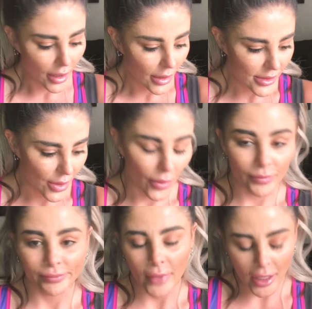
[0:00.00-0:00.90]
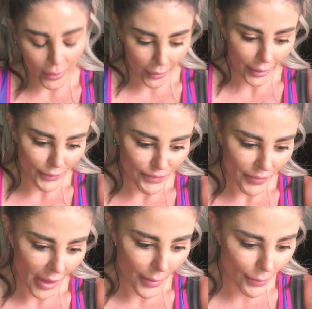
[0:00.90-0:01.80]
So anyway,
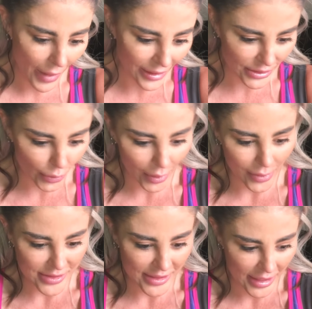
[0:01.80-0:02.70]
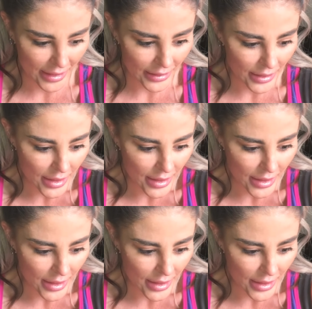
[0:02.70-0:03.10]
back to what I was saying.